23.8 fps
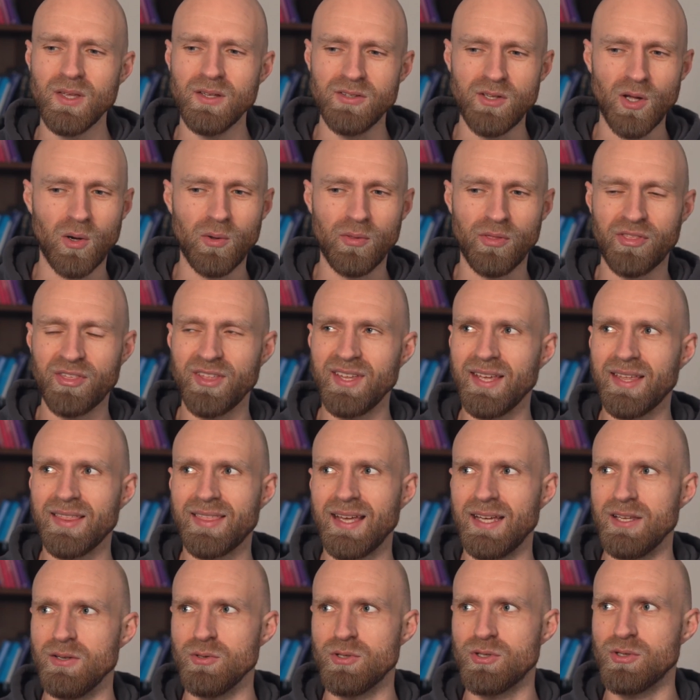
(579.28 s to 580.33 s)
Don't think
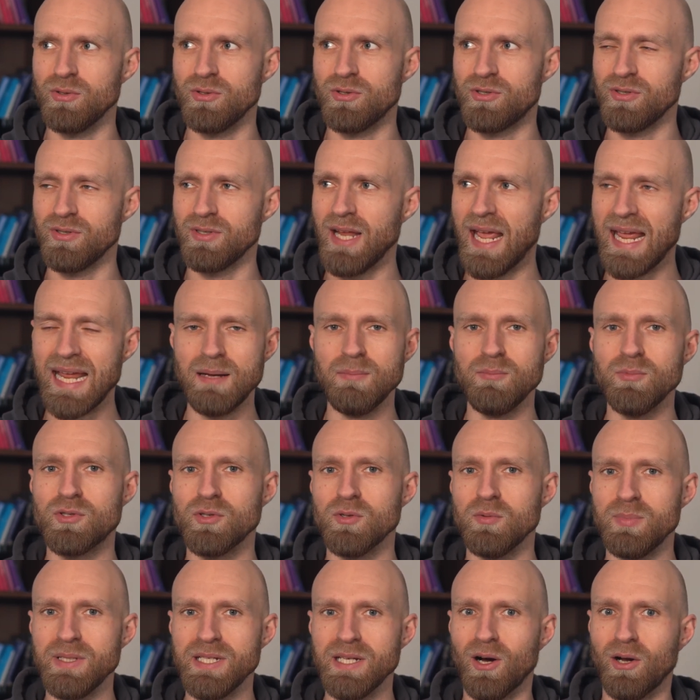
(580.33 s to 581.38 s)
that you should aim
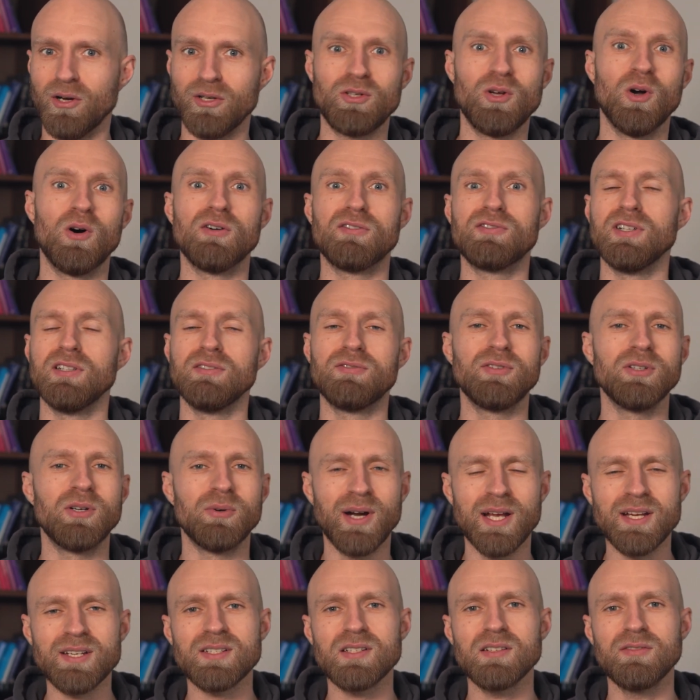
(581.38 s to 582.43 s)
to be unconfident for the
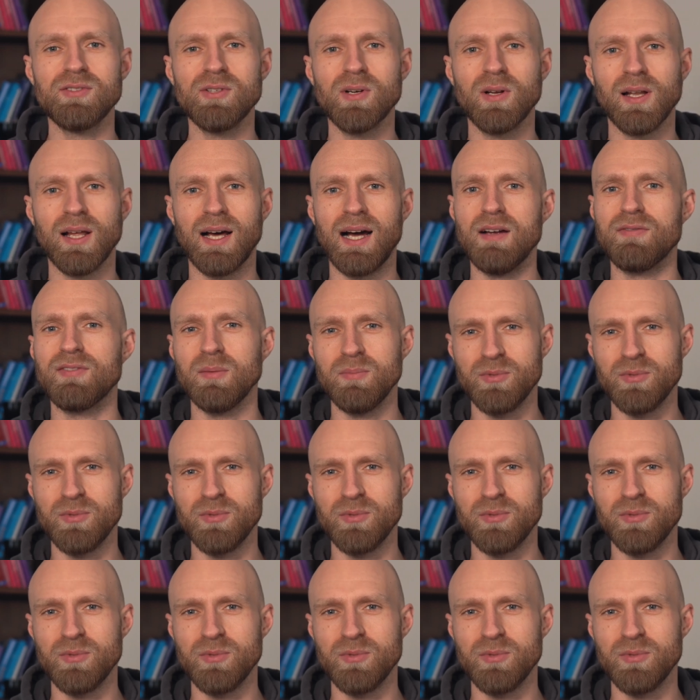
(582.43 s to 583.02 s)
rest of your life.